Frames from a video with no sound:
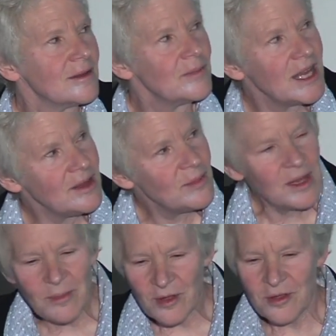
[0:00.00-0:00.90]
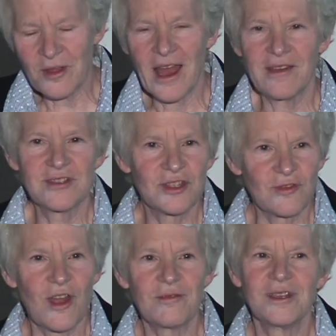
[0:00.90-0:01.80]
Many people who have
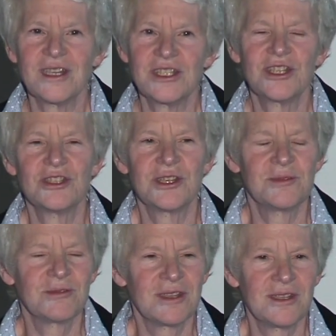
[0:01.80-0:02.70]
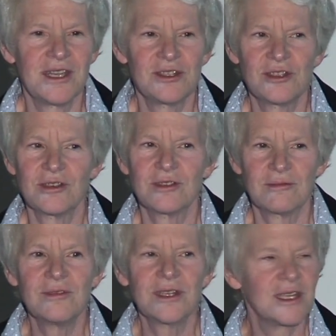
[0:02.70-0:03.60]
strong relationships with nature
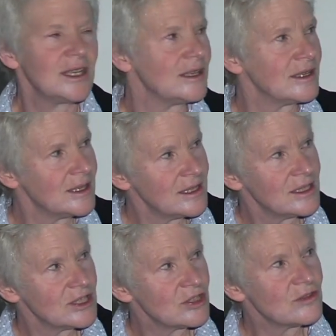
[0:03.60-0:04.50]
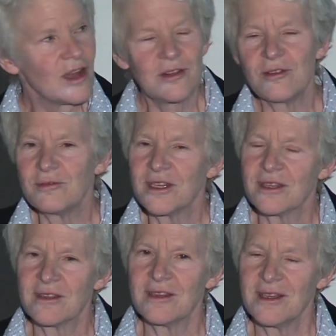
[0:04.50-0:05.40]
really struggle
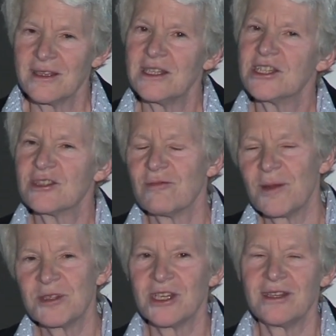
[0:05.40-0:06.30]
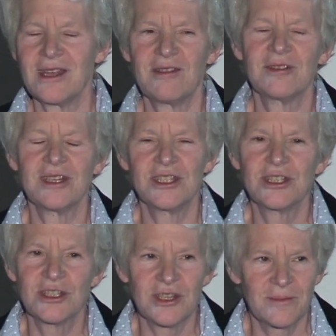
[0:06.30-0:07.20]
with the disruption in that
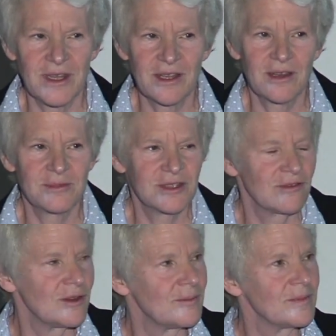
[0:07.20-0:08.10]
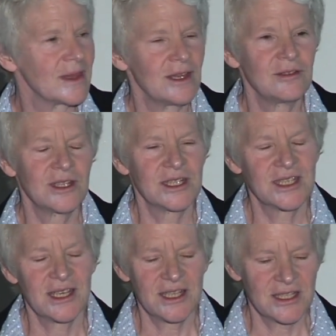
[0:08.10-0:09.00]
relationship that comes from
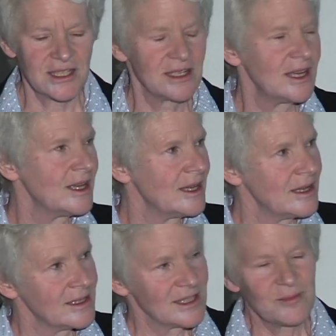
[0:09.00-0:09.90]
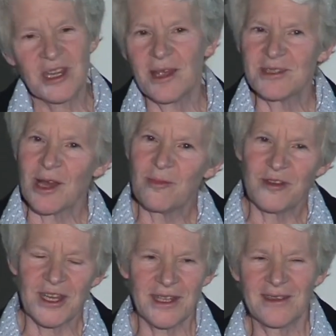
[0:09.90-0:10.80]
illness. And it's sometimes I'll
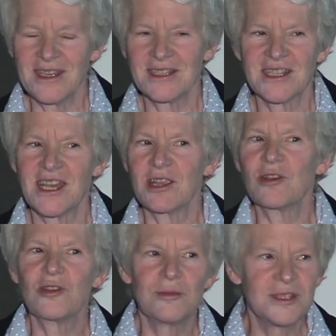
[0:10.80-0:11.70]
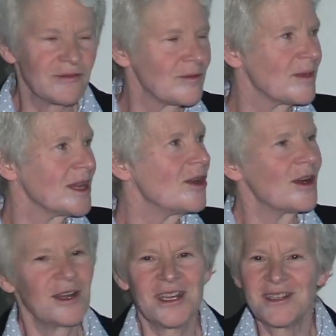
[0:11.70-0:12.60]
bring in things like herbs from my
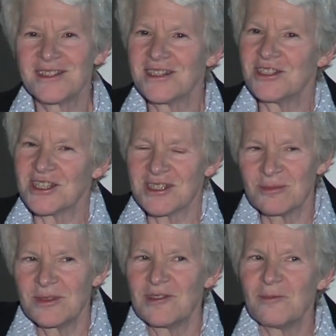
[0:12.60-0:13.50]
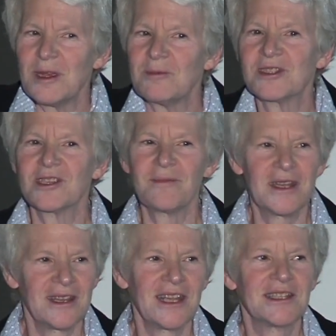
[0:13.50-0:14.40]
garden to just give people
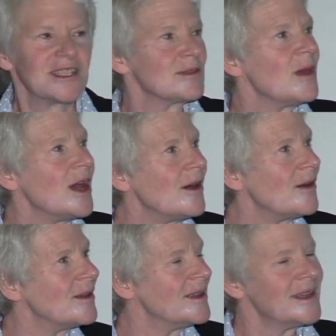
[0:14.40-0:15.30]
something they can smell.